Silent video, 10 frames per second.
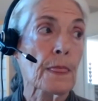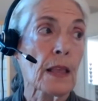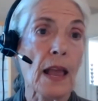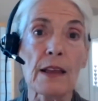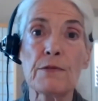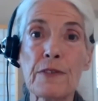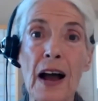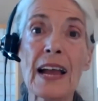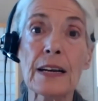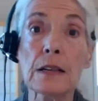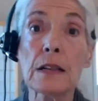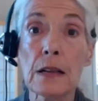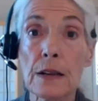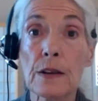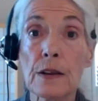a vital
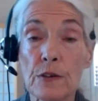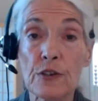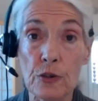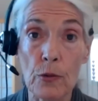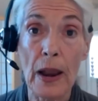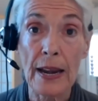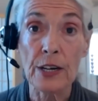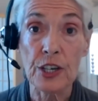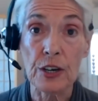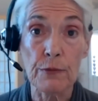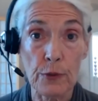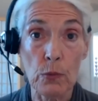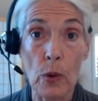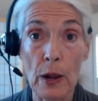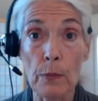strategy for
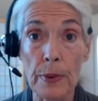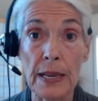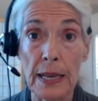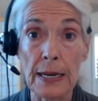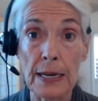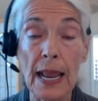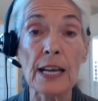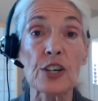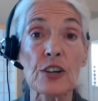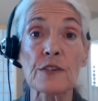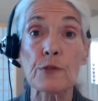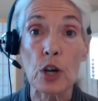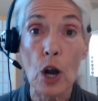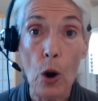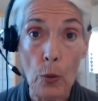well-being and just for
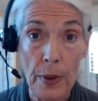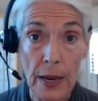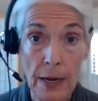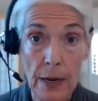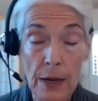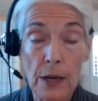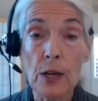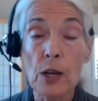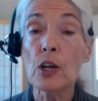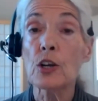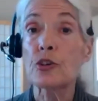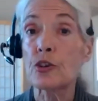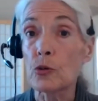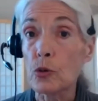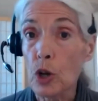coping,
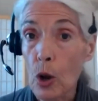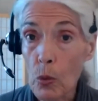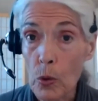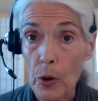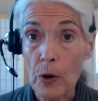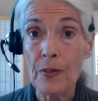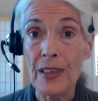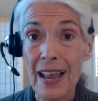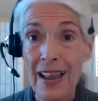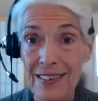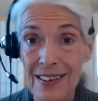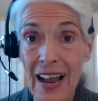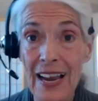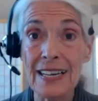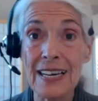to lower the
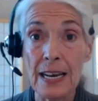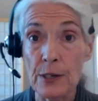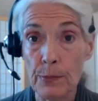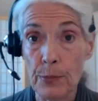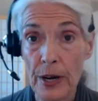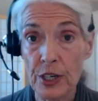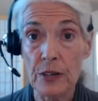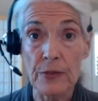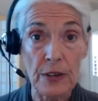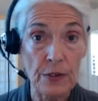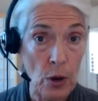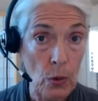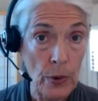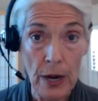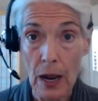anxiety and depression that's
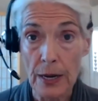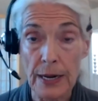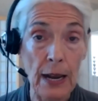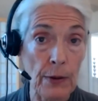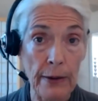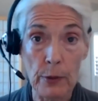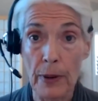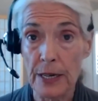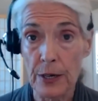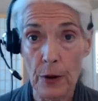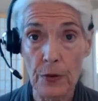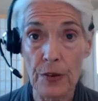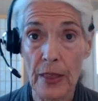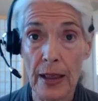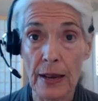going on now, and everybody knows
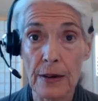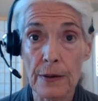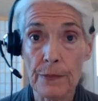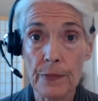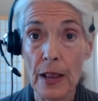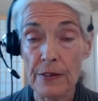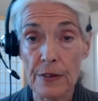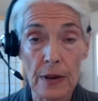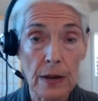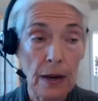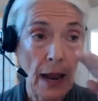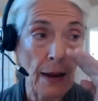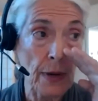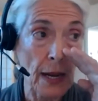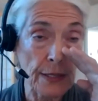that. I'm
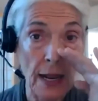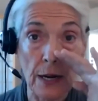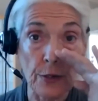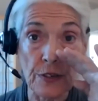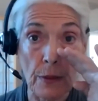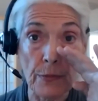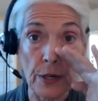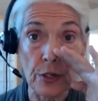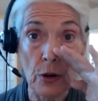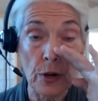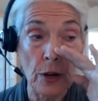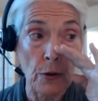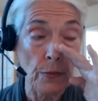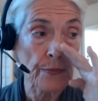not telling you something you don't know.